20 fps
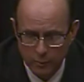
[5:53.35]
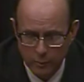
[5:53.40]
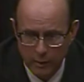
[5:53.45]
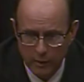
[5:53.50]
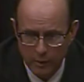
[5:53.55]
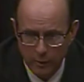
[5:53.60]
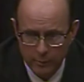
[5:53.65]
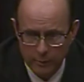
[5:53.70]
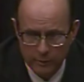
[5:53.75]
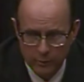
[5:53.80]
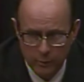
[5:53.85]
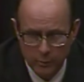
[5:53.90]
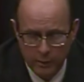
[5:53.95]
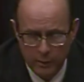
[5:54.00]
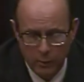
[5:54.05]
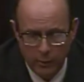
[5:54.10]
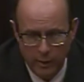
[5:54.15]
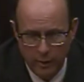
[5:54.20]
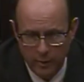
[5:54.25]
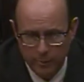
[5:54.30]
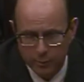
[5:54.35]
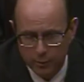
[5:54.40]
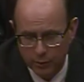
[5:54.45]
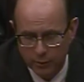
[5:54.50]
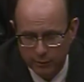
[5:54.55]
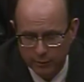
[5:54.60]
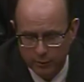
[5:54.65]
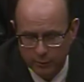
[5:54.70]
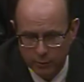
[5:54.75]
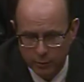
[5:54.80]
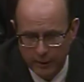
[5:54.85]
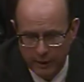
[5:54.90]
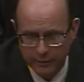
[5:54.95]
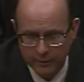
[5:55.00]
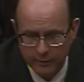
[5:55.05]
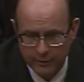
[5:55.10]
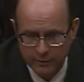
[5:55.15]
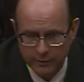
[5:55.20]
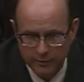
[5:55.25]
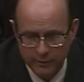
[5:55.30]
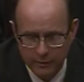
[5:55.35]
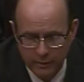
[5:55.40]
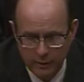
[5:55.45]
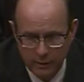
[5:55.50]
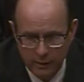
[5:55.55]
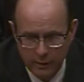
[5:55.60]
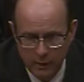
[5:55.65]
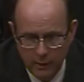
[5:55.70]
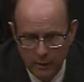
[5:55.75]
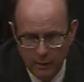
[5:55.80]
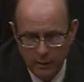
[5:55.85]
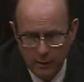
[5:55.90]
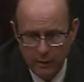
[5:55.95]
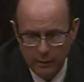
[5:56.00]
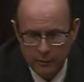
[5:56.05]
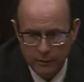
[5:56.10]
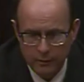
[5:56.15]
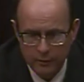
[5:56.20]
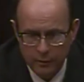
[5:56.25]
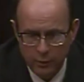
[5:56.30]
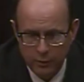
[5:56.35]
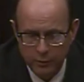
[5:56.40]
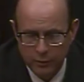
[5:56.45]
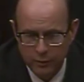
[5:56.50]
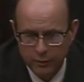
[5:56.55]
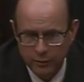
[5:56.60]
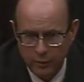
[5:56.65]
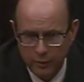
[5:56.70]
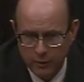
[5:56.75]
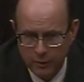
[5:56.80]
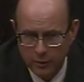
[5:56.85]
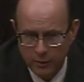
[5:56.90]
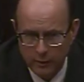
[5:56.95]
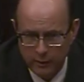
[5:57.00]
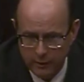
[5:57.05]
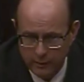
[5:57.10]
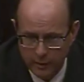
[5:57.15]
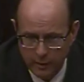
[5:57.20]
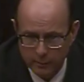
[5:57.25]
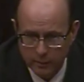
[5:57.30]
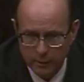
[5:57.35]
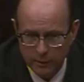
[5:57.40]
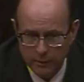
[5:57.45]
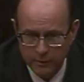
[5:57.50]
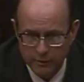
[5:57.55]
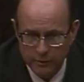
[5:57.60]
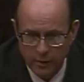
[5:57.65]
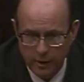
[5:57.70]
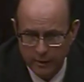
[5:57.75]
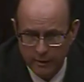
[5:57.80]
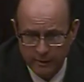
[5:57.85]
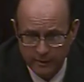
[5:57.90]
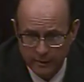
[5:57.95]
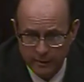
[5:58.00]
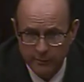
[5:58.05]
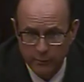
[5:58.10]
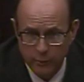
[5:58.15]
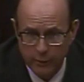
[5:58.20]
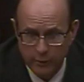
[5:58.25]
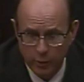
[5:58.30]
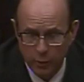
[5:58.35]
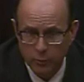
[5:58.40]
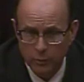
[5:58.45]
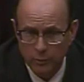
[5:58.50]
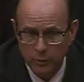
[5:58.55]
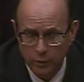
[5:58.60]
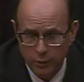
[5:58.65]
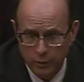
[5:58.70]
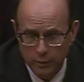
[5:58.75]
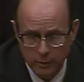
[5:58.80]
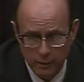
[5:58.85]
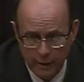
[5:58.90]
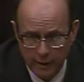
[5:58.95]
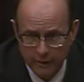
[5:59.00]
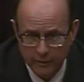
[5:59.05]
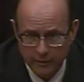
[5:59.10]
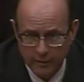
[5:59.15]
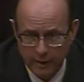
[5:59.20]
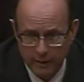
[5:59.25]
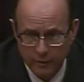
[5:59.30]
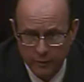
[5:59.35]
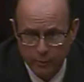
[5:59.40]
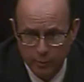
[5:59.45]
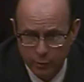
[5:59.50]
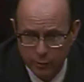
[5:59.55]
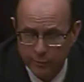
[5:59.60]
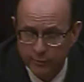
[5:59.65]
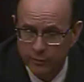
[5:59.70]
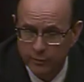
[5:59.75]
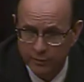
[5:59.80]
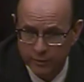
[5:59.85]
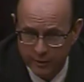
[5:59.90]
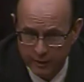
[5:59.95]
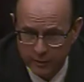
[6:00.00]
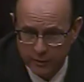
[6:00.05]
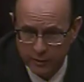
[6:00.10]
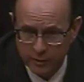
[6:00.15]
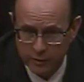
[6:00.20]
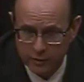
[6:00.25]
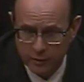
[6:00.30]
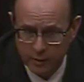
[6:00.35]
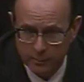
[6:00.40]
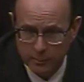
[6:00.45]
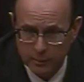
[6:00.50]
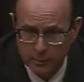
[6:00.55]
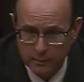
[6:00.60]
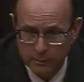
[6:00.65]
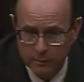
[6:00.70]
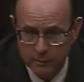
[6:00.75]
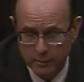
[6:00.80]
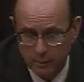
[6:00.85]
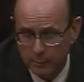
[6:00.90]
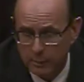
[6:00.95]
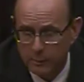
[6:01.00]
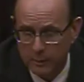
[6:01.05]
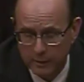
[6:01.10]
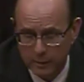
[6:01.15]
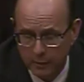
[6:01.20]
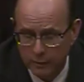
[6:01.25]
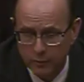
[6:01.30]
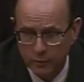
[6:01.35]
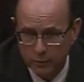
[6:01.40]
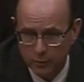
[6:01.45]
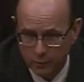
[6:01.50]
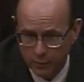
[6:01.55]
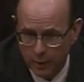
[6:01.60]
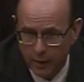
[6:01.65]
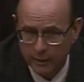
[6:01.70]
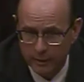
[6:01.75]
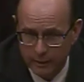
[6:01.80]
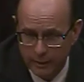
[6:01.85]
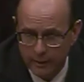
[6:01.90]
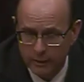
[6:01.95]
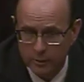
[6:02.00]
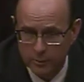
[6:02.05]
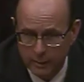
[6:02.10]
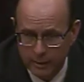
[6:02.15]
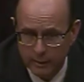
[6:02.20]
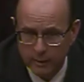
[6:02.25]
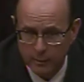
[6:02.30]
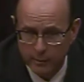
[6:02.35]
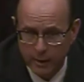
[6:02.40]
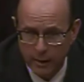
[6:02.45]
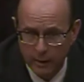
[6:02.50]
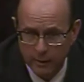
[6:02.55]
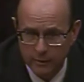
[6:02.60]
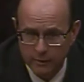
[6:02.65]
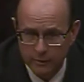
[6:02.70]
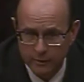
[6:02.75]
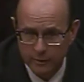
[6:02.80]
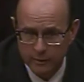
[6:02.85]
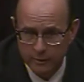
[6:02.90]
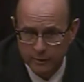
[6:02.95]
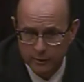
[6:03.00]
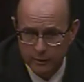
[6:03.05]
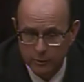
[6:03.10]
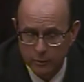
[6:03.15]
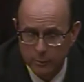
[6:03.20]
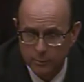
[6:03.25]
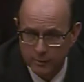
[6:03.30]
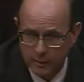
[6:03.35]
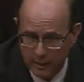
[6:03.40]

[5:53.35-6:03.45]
as well. We do require proof of residency. The Social Security number is not in it. We don't utilize that as proof of citizenship simply because you do not need to be an American citizen to